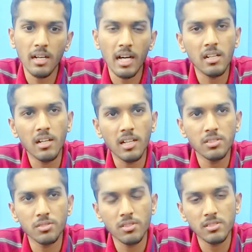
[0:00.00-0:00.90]
Harold
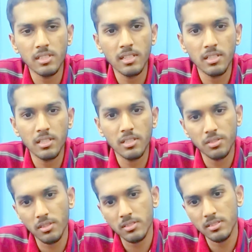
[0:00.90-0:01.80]
Haas shows
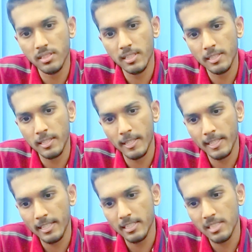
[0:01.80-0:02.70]
that
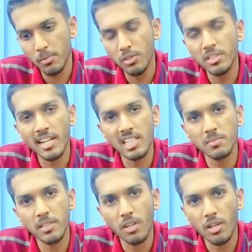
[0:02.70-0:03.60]
he is able to
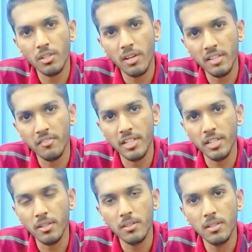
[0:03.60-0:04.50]
transmit audio and
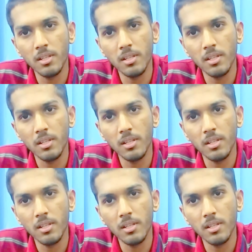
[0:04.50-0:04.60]
video.